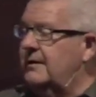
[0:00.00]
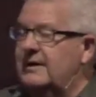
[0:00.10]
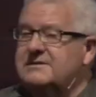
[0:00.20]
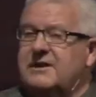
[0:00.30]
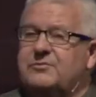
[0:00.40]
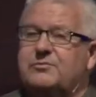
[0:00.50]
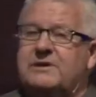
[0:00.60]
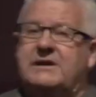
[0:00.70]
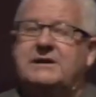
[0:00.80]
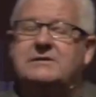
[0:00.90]
As I
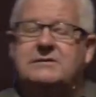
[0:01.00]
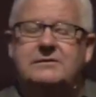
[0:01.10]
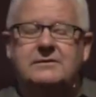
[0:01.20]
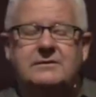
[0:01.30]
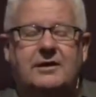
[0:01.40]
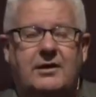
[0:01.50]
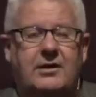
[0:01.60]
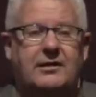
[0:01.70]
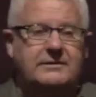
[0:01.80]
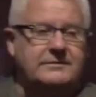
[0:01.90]
read
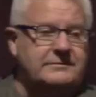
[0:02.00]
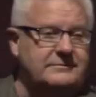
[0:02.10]
on,